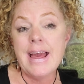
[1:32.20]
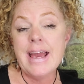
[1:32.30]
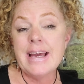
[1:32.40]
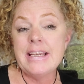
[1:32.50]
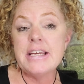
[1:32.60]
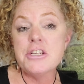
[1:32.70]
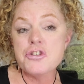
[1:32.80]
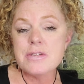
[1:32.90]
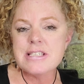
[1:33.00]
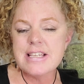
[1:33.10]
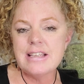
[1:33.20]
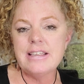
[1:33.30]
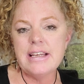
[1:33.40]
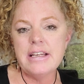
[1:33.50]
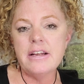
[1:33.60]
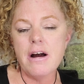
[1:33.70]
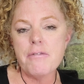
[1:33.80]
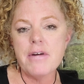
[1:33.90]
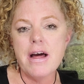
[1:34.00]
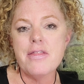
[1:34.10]
And interestingly
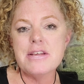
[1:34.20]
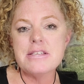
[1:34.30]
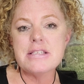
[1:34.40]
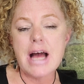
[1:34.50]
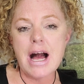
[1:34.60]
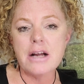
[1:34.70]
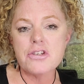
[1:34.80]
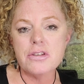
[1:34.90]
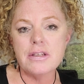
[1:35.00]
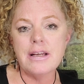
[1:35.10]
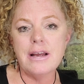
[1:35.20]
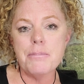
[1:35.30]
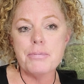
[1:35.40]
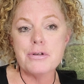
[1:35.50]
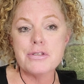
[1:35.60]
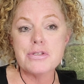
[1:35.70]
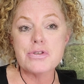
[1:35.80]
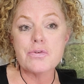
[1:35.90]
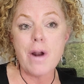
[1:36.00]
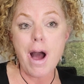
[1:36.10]
enough, this is actually a
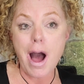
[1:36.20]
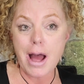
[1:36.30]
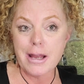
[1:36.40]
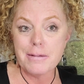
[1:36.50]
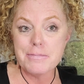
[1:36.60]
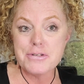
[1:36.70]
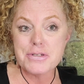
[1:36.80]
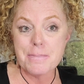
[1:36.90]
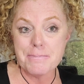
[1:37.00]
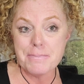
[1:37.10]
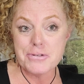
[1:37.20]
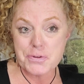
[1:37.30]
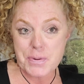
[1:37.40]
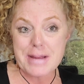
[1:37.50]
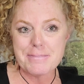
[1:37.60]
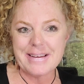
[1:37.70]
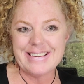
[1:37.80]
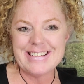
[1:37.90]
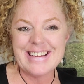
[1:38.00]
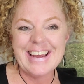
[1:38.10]
prescribed
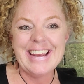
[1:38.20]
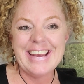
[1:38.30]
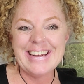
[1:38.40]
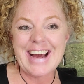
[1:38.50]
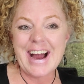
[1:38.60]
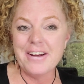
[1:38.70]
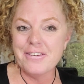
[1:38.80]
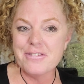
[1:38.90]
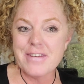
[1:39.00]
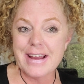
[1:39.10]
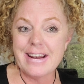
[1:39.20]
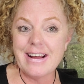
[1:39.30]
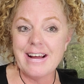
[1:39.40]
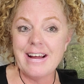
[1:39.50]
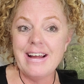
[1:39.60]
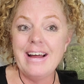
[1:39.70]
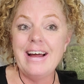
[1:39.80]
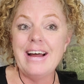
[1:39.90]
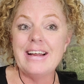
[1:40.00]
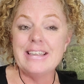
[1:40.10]
treatment in Ayurveda
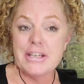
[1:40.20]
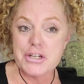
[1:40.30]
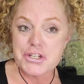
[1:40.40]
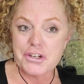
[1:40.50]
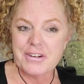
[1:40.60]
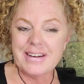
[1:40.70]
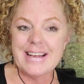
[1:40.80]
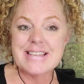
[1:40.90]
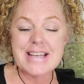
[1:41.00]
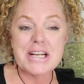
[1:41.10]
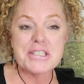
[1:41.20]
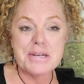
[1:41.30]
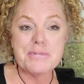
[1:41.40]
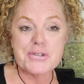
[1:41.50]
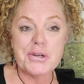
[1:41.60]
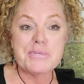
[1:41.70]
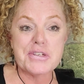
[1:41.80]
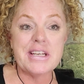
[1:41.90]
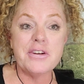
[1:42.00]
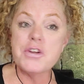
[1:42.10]
literature. It's actually a
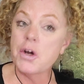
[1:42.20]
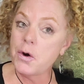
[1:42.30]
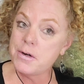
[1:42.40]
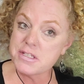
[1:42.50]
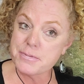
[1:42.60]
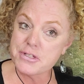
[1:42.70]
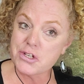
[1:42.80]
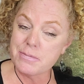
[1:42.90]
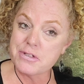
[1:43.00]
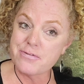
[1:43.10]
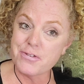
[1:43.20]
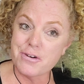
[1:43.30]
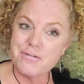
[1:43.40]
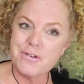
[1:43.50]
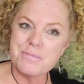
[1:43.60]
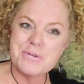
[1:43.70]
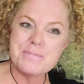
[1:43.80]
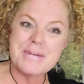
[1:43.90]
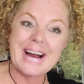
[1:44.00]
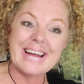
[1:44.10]
prescription. Here you go. Here's a prescription for a full moon
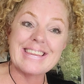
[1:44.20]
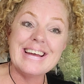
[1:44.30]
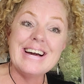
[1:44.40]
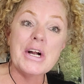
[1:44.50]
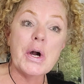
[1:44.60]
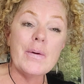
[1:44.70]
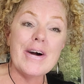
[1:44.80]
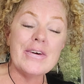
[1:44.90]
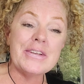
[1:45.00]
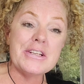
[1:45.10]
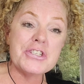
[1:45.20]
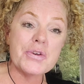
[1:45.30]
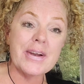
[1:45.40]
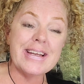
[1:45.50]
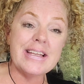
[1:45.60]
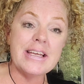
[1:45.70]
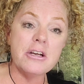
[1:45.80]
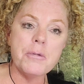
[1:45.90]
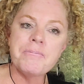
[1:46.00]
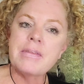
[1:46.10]
bath. Go out and enjoy and heal.